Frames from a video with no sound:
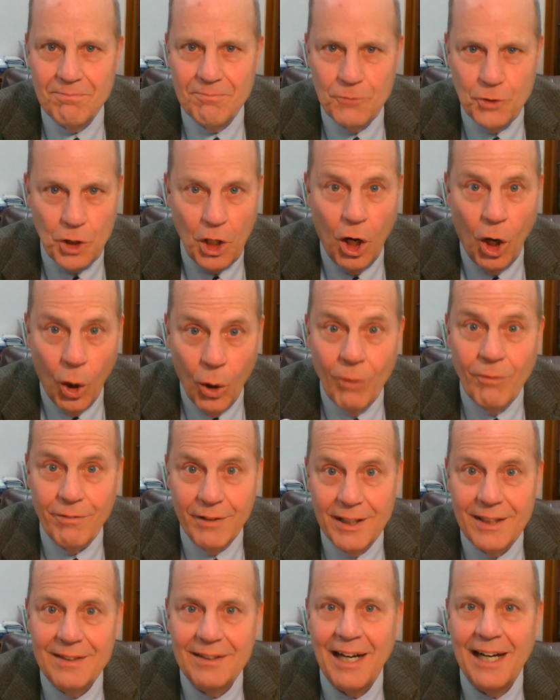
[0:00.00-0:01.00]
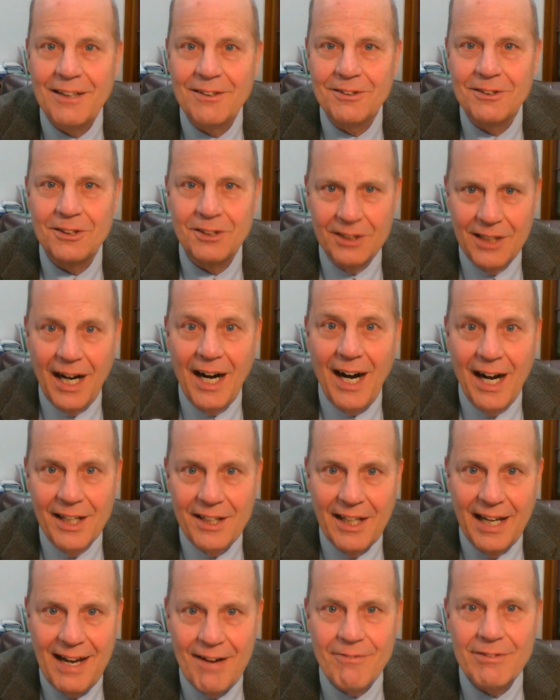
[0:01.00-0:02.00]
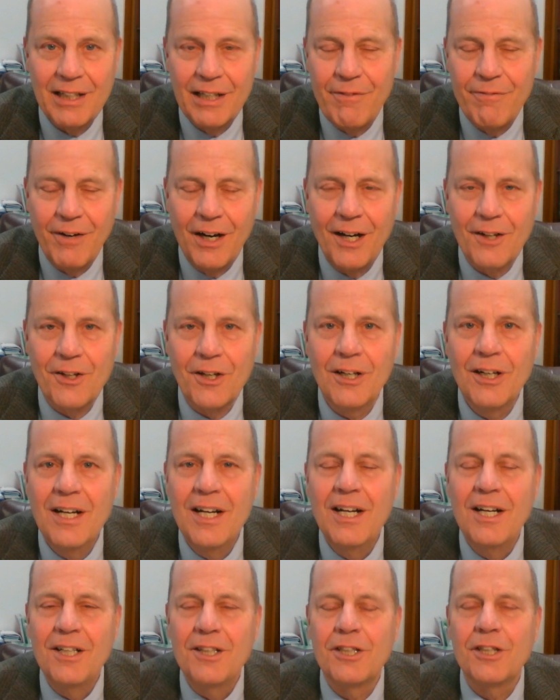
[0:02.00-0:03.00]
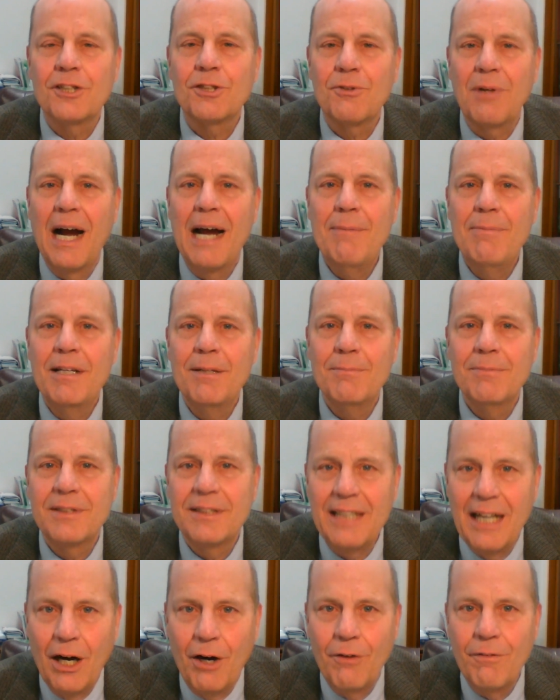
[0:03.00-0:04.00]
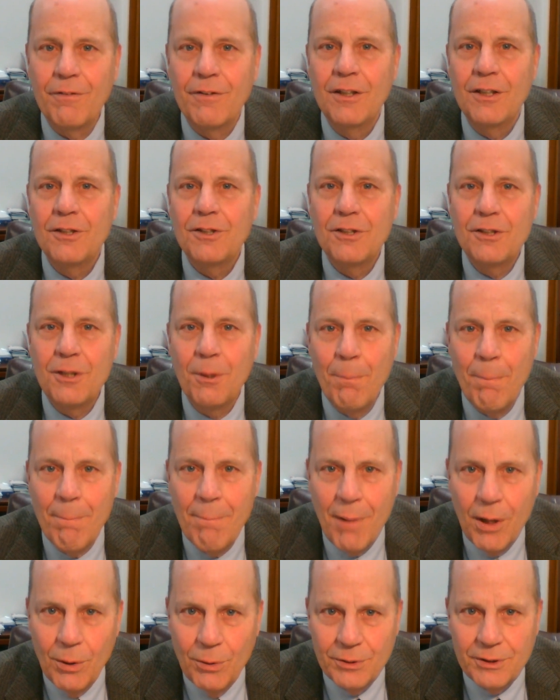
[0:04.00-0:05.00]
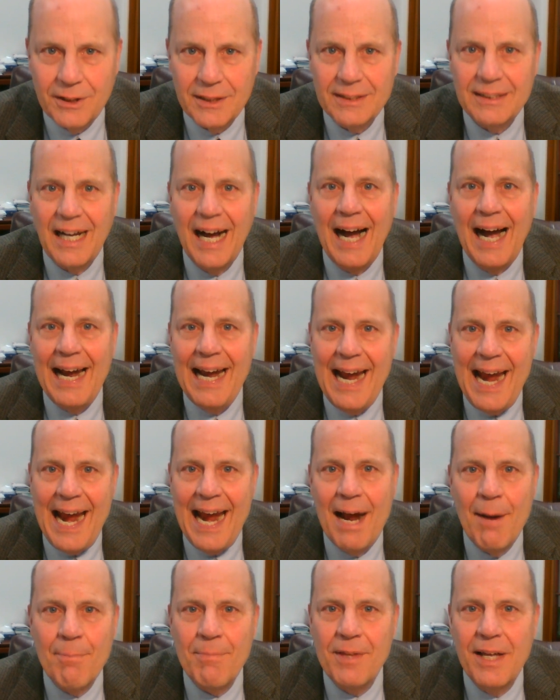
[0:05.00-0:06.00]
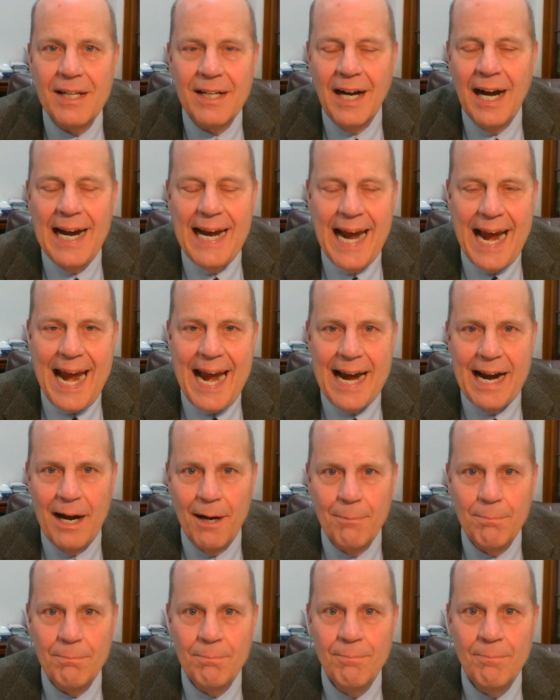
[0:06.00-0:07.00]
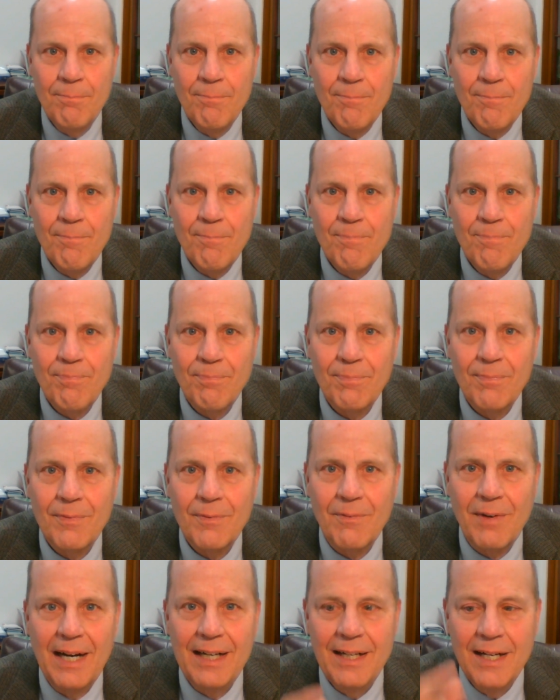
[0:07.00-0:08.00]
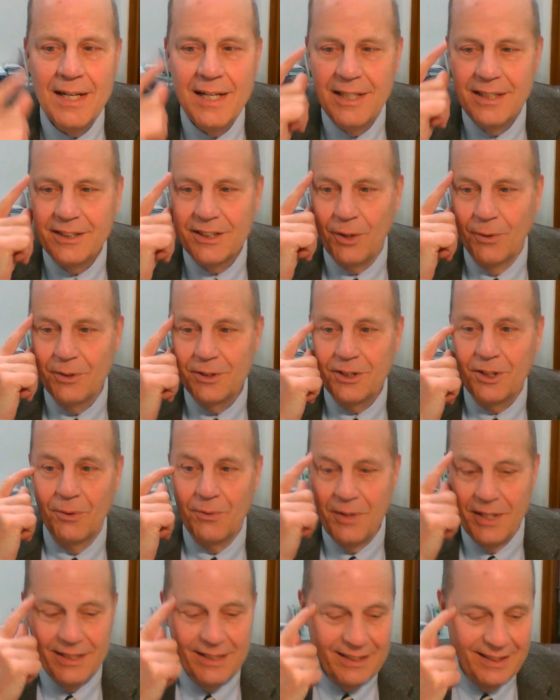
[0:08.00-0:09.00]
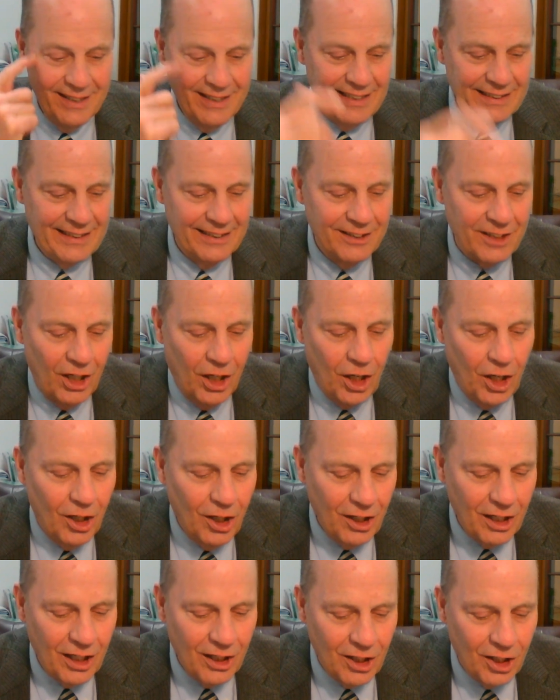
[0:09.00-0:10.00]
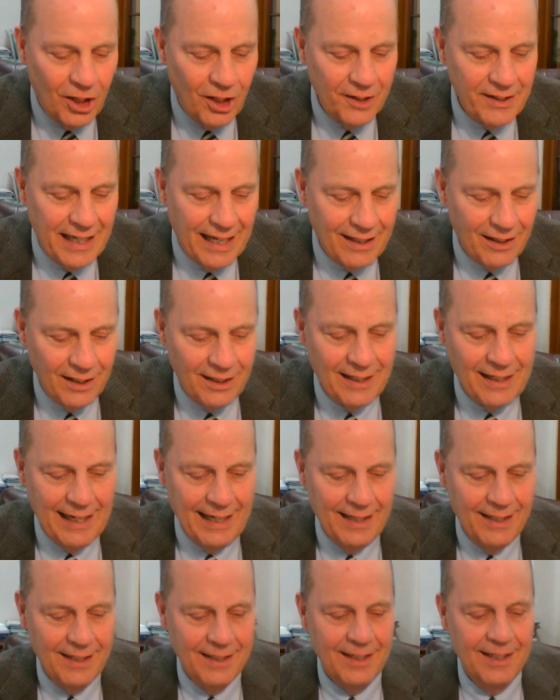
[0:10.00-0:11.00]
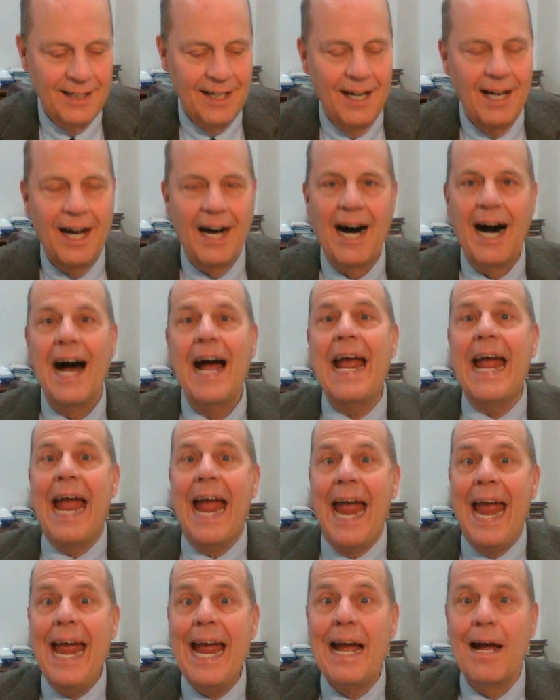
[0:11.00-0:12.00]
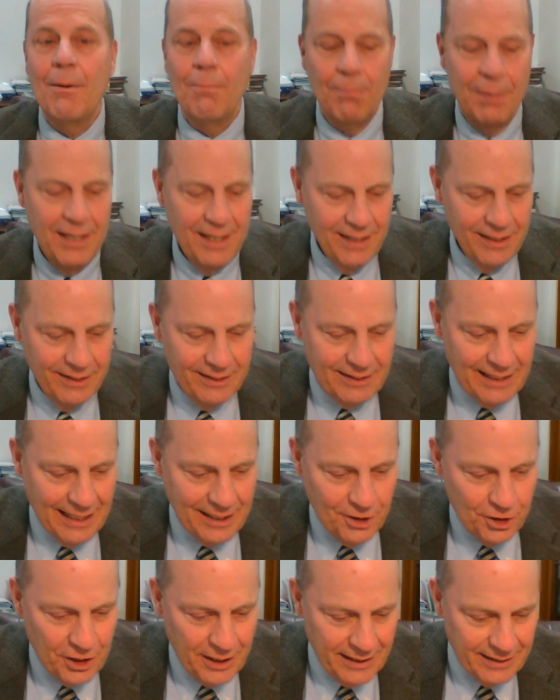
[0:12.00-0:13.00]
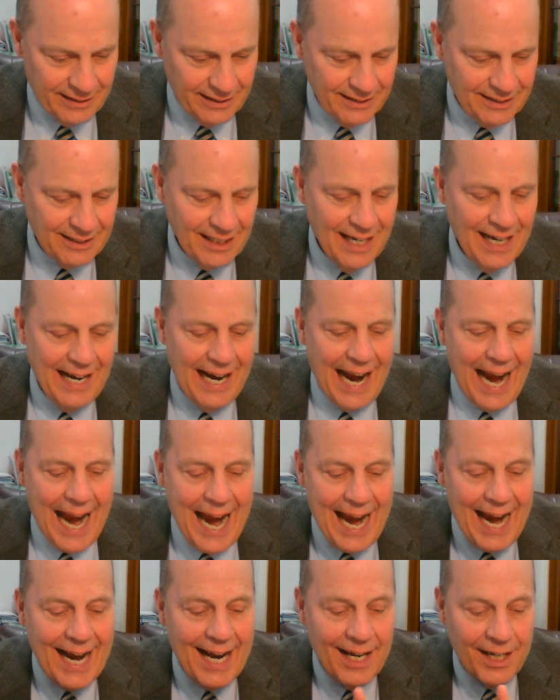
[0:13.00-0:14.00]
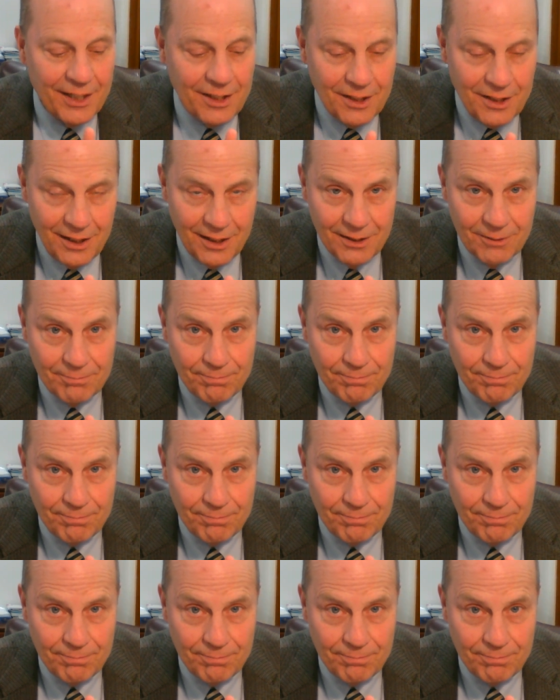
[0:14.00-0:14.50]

Jehovah, how God, the Heavenly Father, described himself to Moses I am that I am, right? So, so this, this is all along that line. I am, said Jesus, and